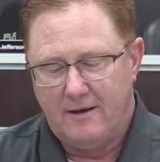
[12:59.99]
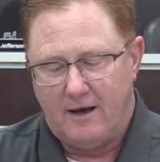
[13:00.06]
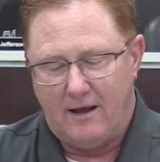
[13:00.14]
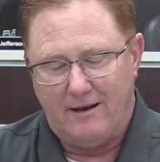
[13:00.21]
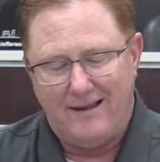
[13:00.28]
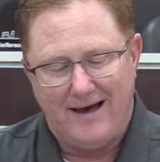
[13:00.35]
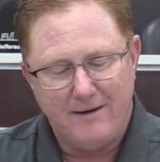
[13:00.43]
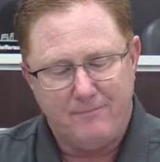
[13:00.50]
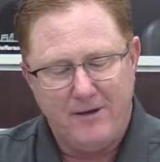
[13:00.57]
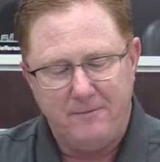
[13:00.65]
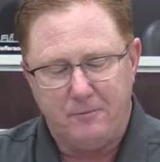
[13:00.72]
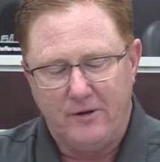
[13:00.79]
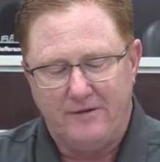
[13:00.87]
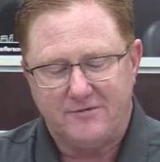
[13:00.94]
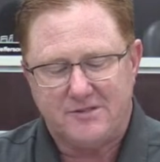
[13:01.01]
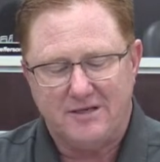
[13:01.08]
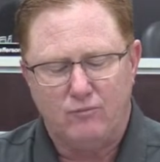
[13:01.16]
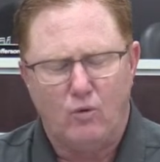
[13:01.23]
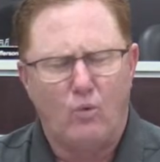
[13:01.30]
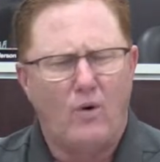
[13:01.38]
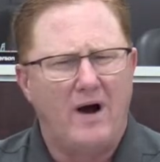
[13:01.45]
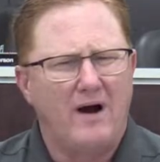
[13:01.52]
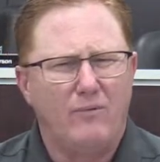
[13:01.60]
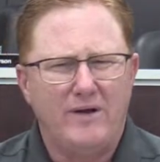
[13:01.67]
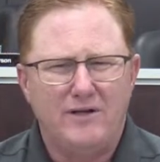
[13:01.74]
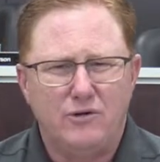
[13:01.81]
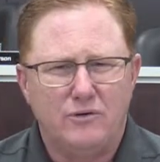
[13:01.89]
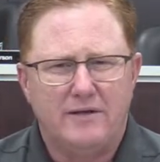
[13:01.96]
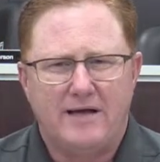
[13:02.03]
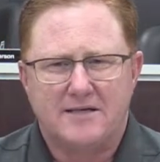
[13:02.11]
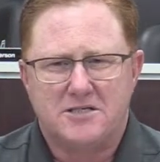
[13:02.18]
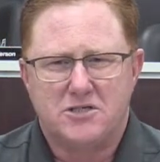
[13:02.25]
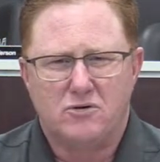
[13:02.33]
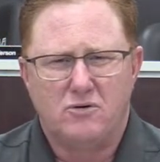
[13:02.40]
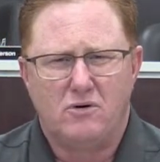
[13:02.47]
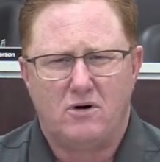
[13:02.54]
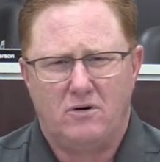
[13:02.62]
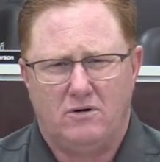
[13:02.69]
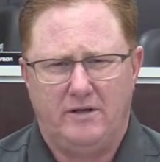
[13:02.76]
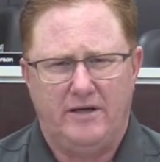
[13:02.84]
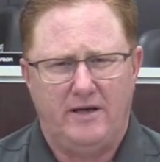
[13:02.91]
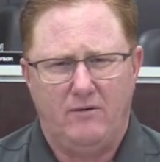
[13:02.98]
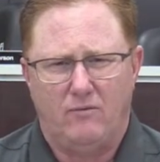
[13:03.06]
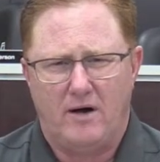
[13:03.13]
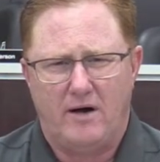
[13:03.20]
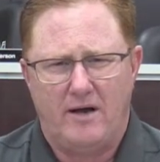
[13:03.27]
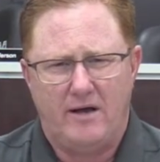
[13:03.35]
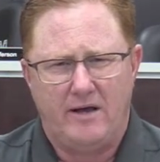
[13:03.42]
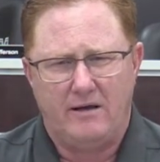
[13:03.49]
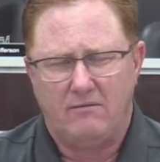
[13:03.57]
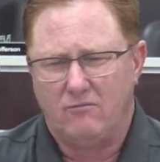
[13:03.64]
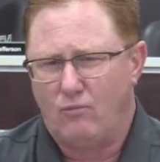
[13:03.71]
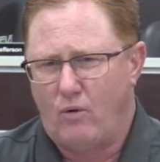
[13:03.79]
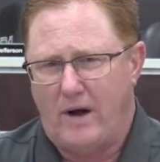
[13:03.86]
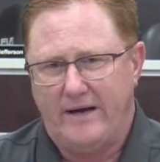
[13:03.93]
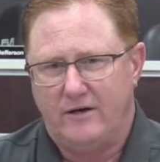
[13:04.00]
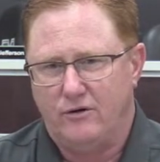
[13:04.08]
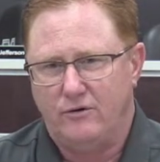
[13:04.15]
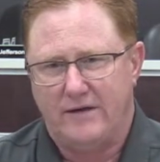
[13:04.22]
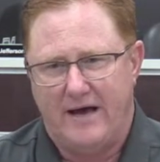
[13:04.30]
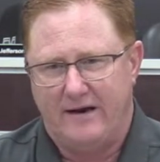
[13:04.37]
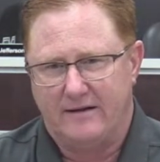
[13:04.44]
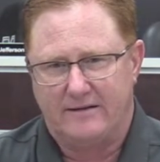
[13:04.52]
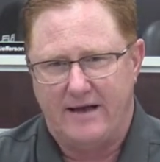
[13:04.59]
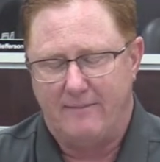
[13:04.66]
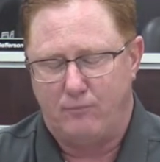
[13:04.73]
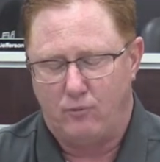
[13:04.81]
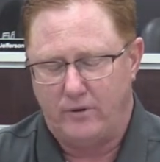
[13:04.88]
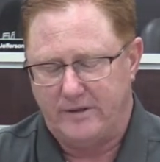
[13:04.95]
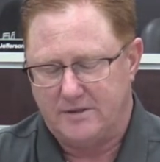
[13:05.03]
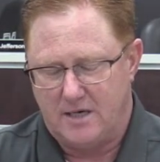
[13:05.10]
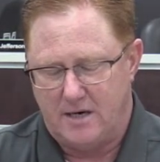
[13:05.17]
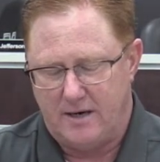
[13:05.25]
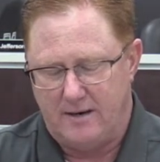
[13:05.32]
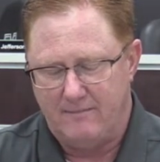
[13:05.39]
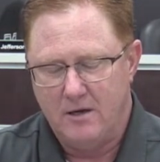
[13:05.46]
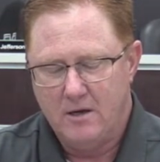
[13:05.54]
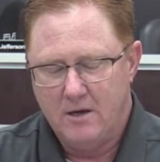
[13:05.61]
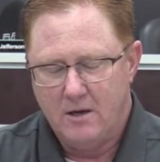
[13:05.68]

A lot of people have said, well, why are we doing that so early? Why do that at that point in time?